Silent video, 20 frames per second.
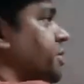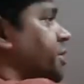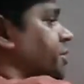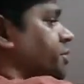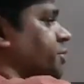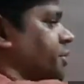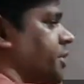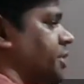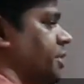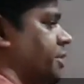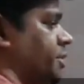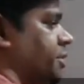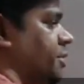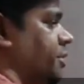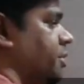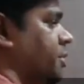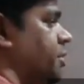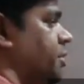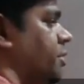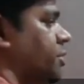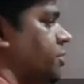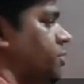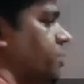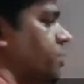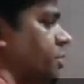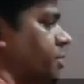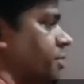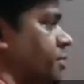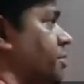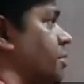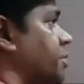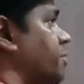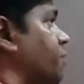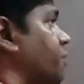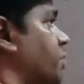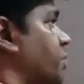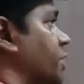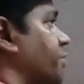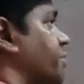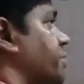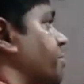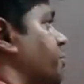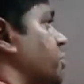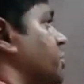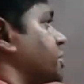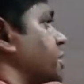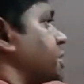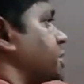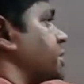here to here. Whatever the potential